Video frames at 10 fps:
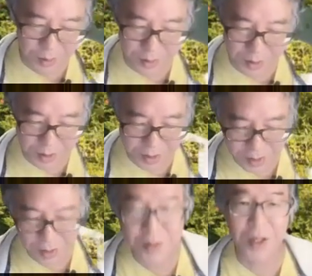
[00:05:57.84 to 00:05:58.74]
learned this,
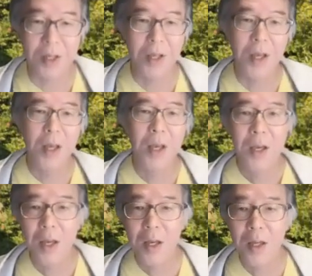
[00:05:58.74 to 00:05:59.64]
okay?
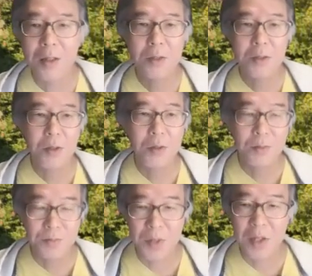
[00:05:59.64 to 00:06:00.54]
And
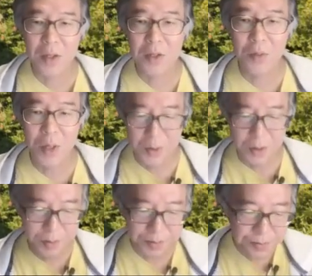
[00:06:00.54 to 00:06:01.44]
so in this
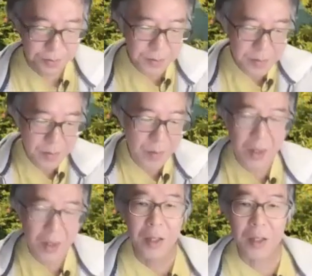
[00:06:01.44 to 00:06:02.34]
webinar,
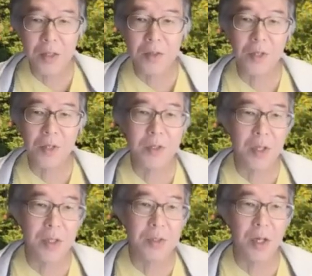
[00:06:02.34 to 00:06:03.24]
I'd like to discuss